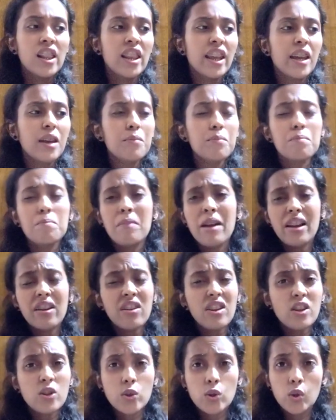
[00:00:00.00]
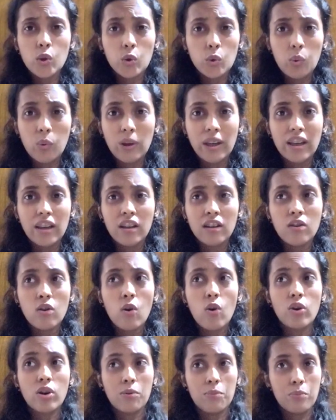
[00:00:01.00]
Like, Mary is no queen
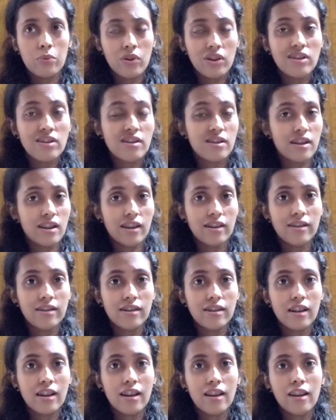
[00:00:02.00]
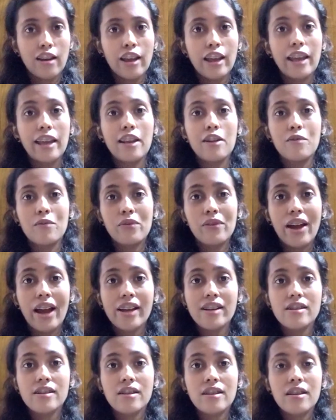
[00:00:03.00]
or a princess. In
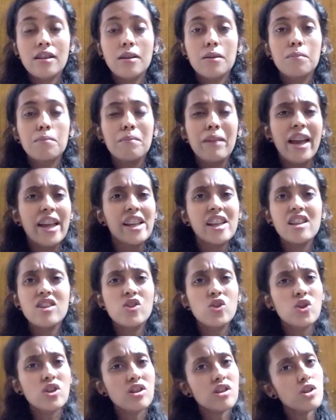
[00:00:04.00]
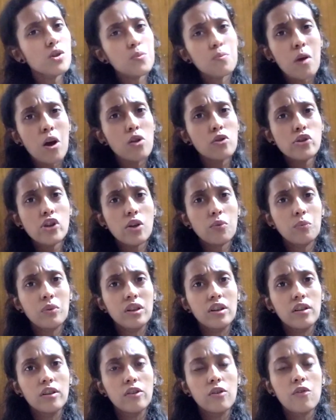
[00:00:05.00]
fact, Mary is just a small town
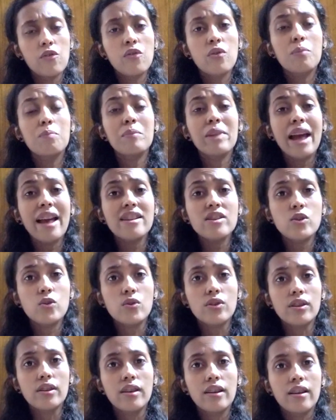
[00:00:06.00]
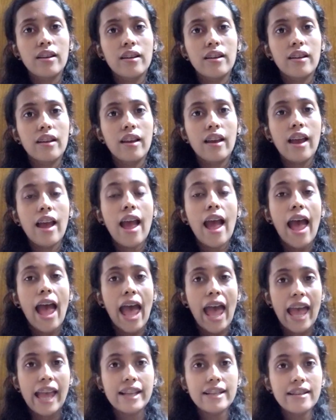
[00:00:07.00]
girl from Nazareth.
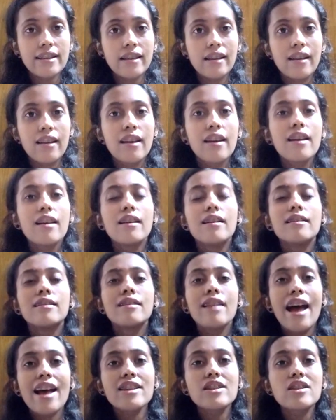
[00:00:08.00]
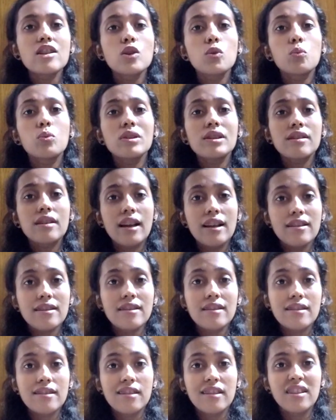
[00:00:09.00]
And Nazareth was
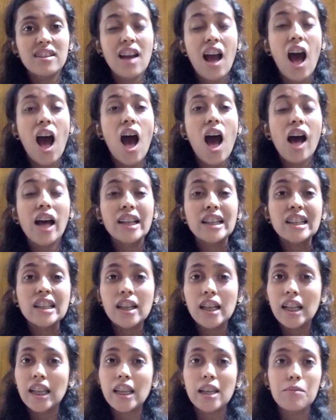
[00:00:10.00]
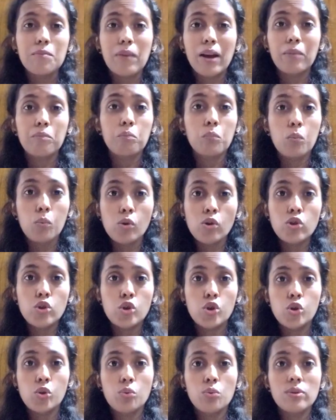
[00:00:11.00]
considered unclean by
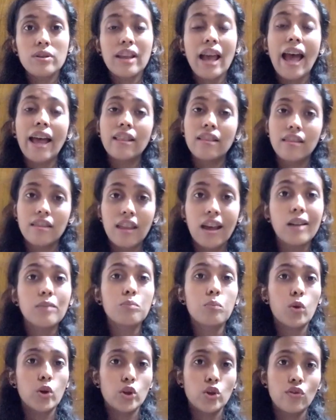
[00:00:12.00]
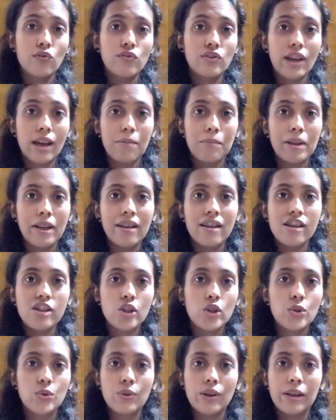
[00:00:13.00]
most Jews at that point of time in
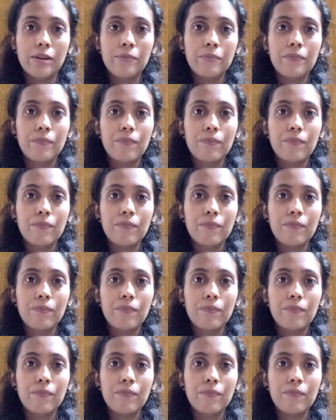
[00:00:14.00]
history.